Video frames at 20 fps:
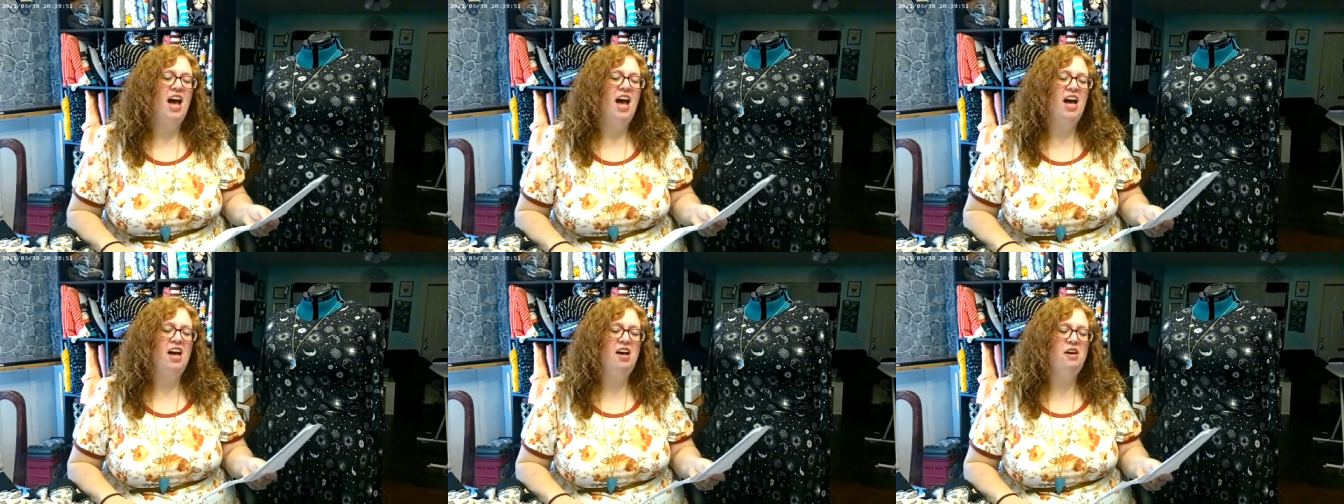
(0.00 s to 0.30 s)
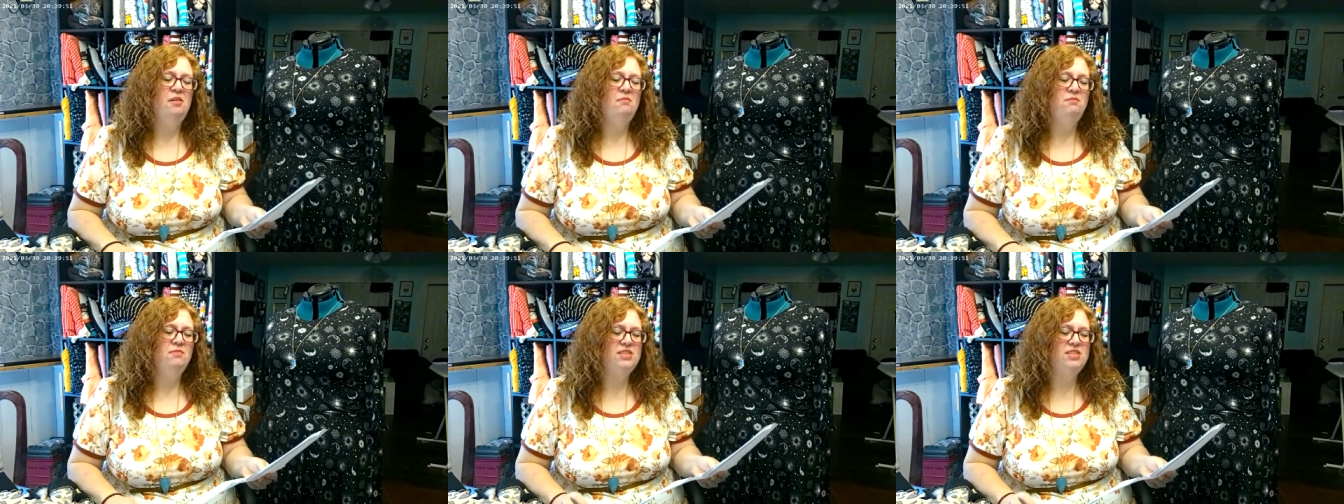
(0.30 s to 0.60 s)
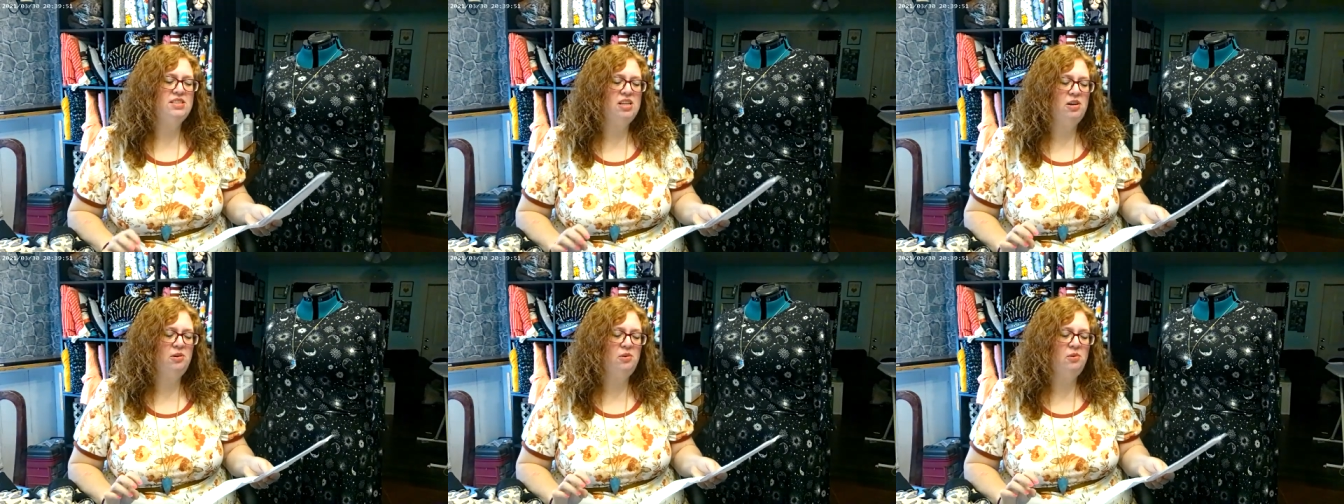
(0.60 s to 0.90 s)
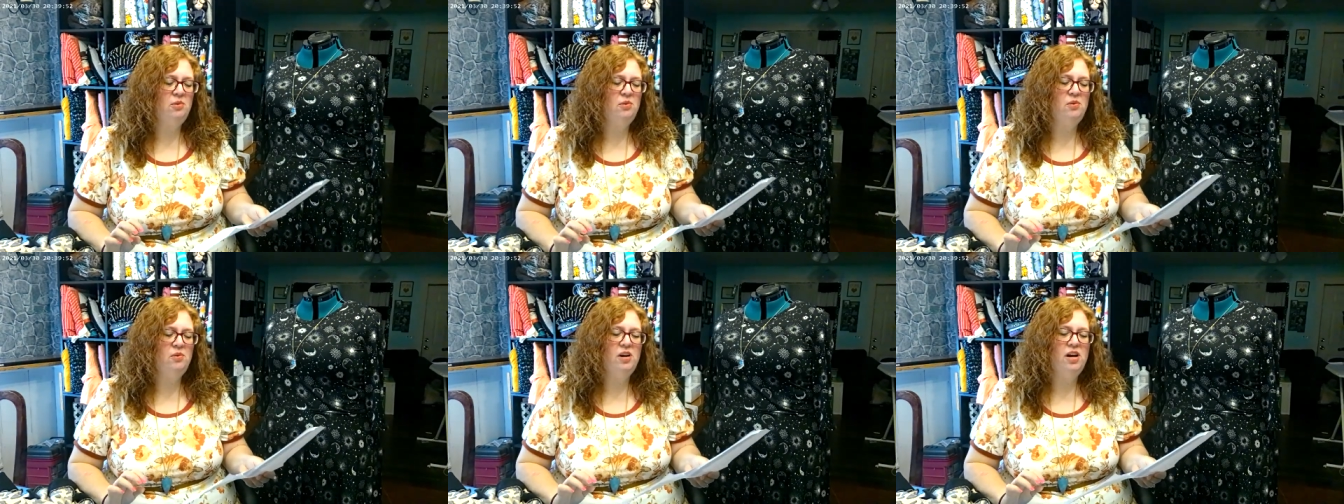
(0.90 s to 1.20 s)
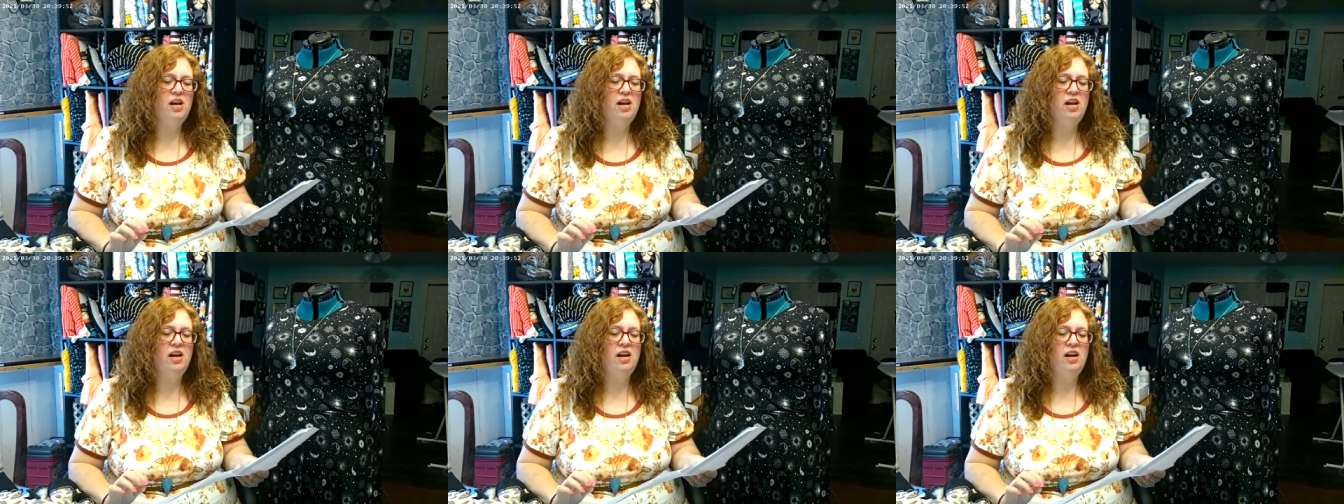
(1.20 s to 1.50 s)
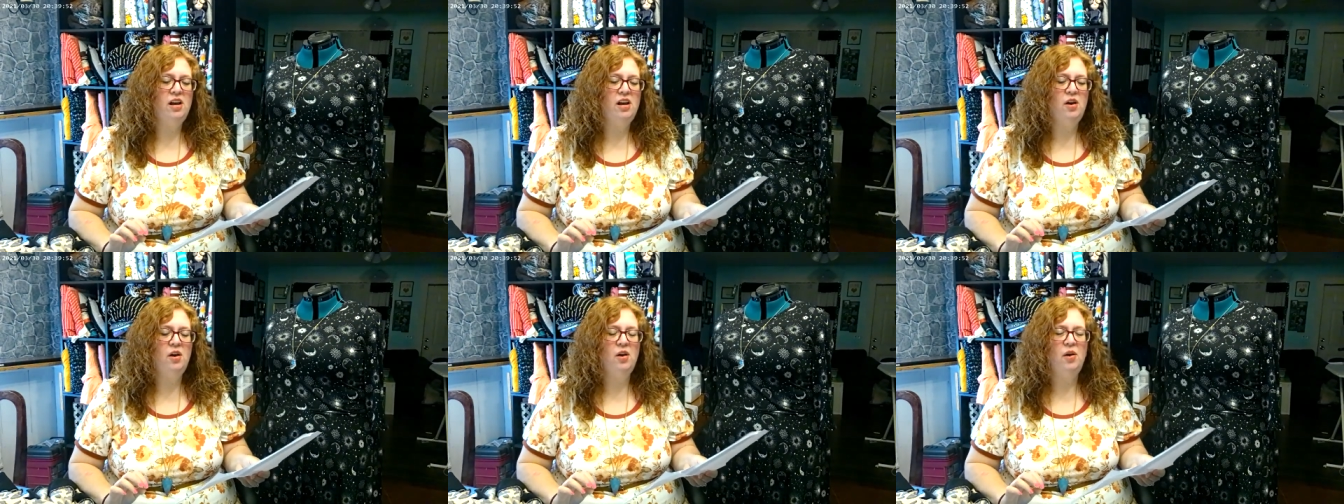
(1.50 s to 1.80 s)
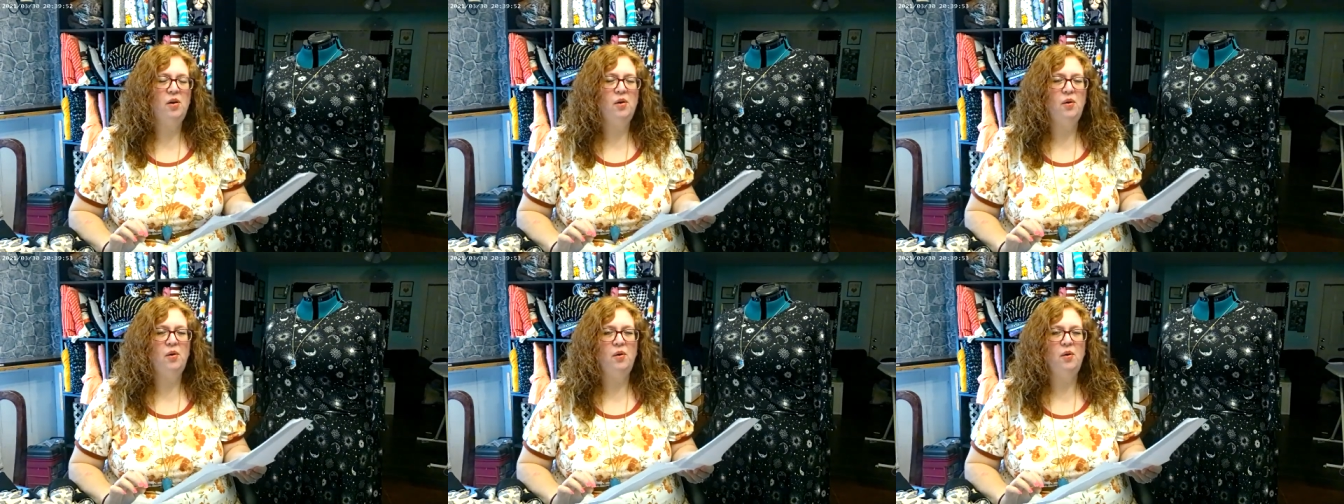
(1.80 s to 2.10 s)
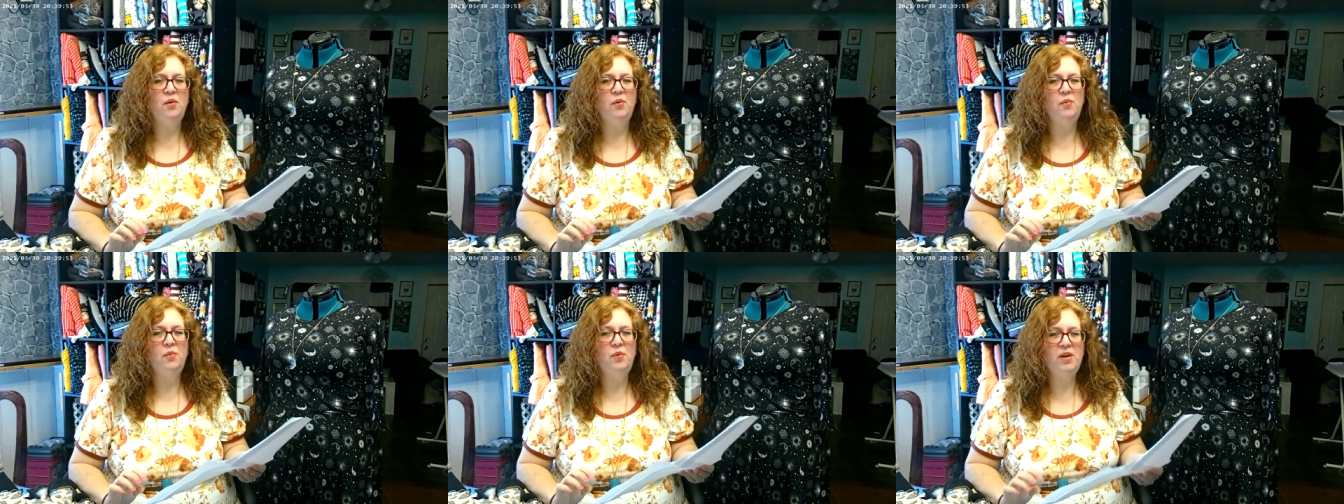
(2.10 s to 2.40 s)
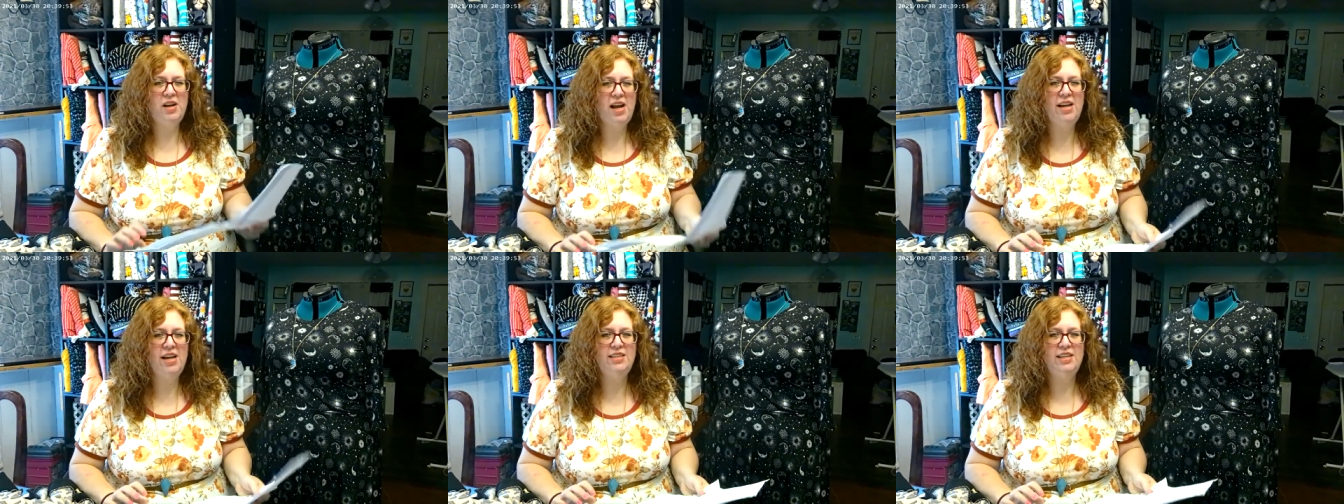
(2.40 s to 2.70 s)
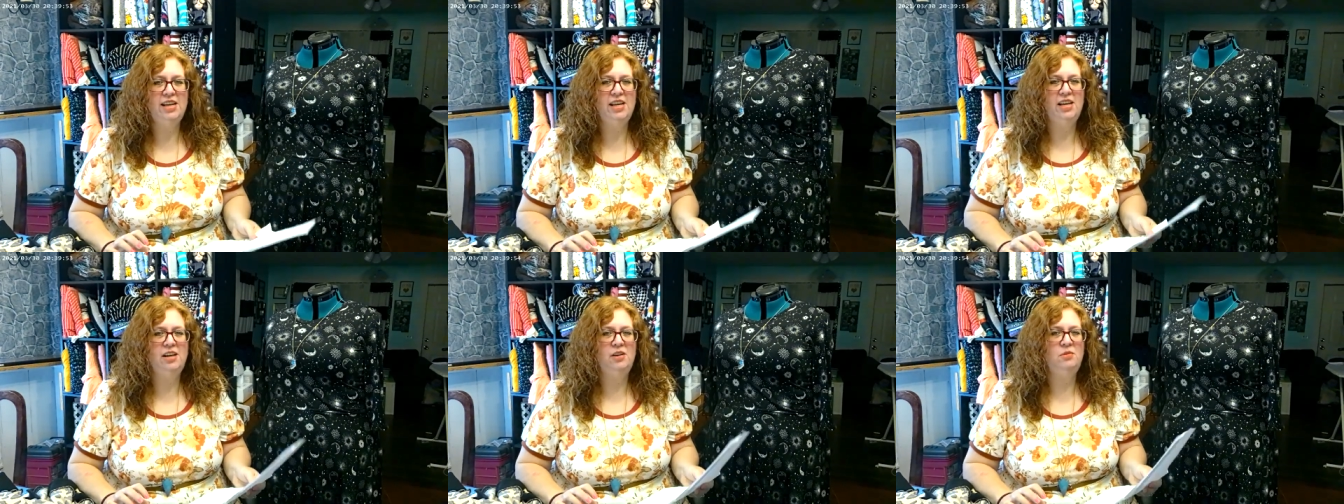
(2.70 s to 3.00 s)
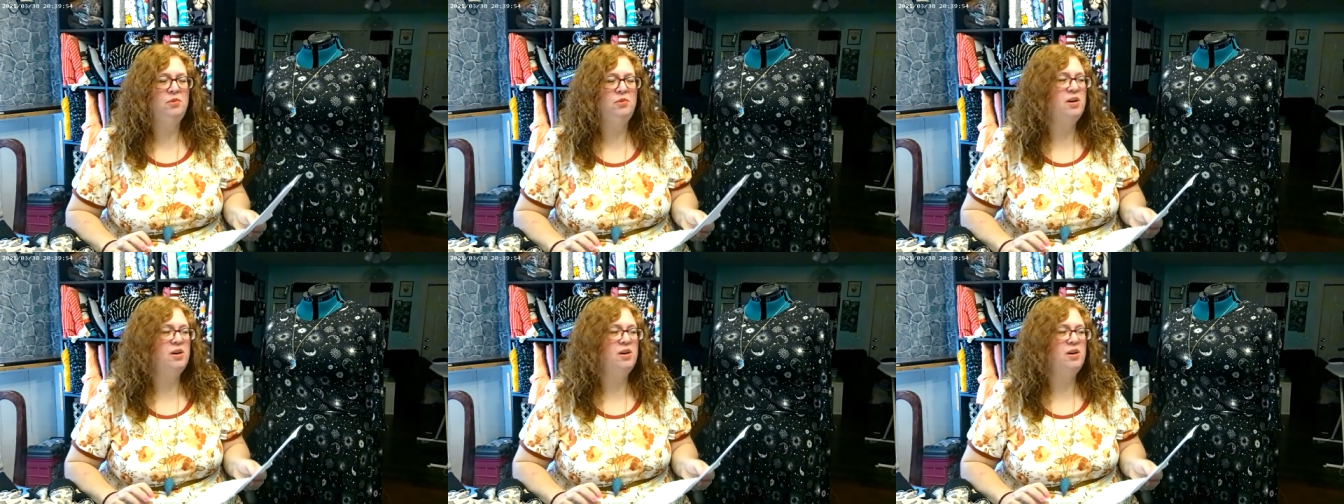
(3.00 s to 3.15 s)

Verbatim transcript: um so what I did